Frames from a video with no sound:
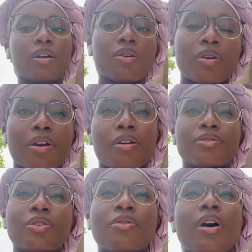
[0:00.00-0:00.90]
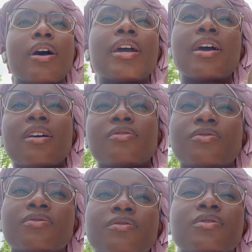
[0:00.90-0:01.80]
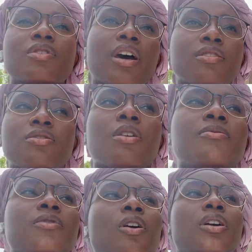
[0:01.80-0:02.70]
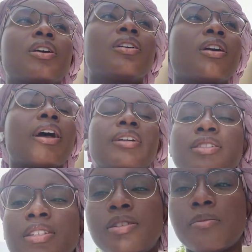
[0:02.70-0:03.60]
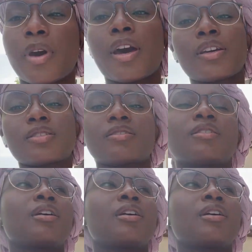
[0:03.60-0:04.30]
Okay, also, I stopped vlogging at TJ Maxx.